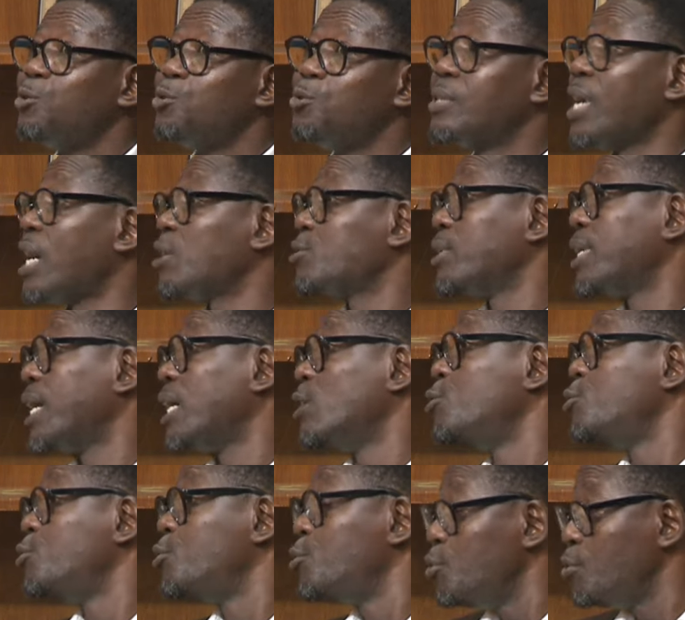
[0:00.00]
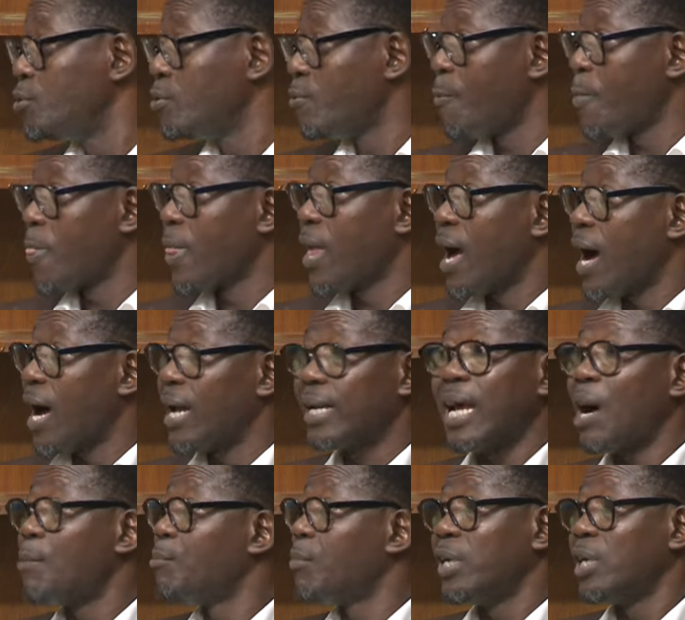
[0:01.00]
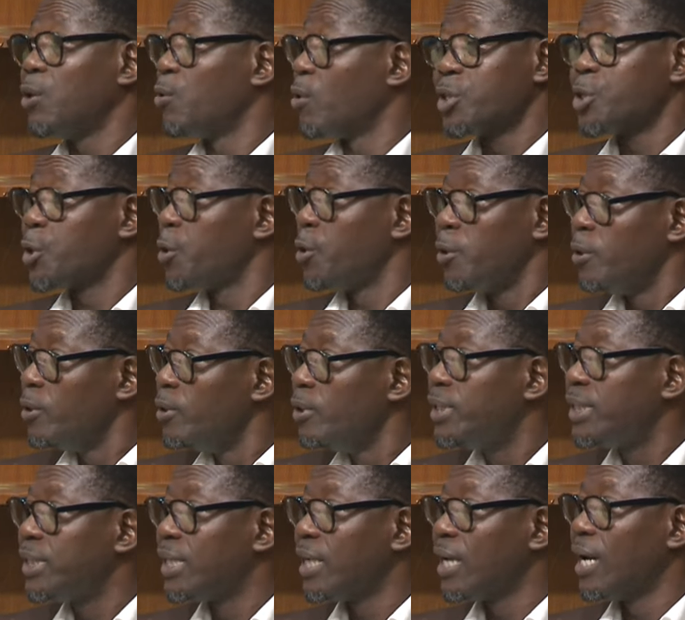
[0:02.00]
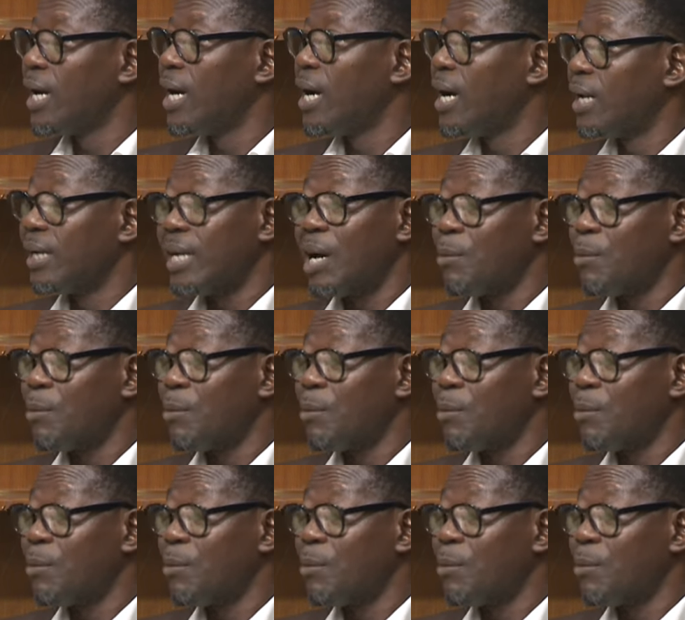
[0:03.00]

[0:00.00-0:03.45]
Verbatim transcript: 2002. Wow. That money was huge. That